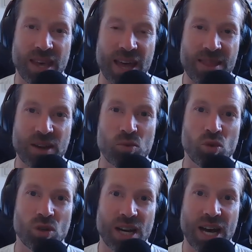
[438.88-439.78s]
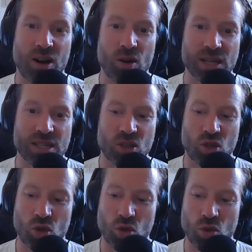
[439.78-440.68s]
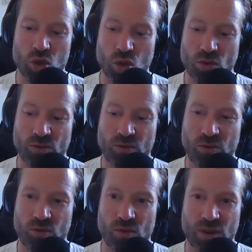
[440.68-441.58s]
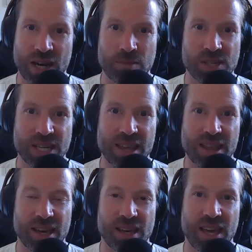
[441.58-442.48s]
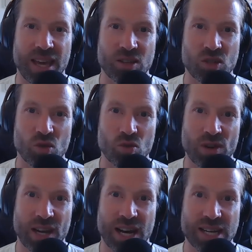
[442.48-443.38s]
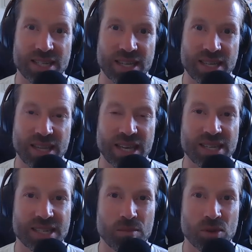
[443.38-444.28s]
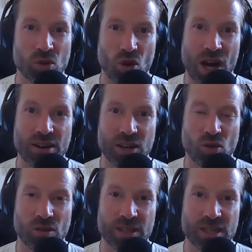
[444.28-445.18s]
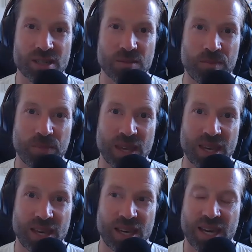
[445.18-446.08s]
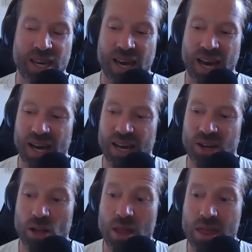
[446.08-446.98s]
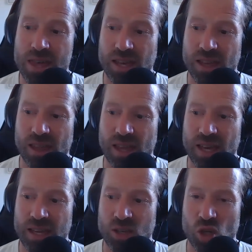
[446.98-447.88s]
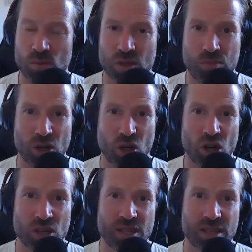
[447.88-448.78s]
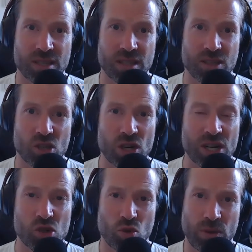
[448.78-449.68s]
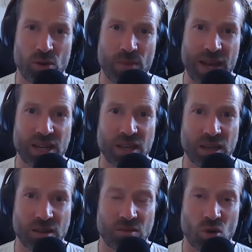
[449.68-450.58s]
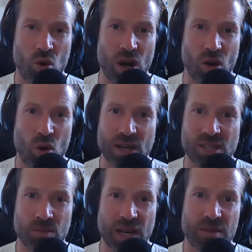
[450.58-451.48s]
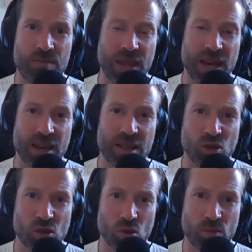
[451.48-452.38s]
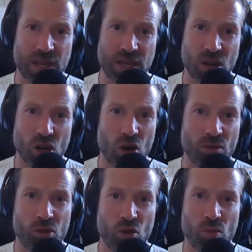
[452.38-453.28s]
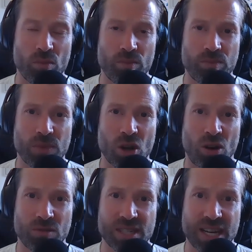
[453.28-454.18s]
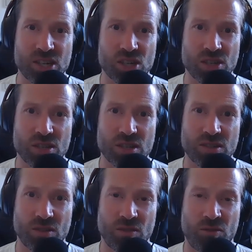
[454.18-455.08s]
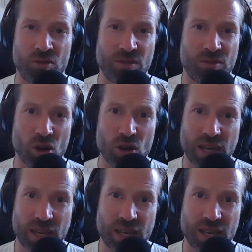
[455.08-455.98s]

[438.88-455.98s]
And that will allow us to sort of come together and to realize there, there is some middle ground in all of this. Uh, another thing uh, in terms of the podcast is the, the structure will be remaining quite, quite similar. Uh, these will be long form conversations, free flowing.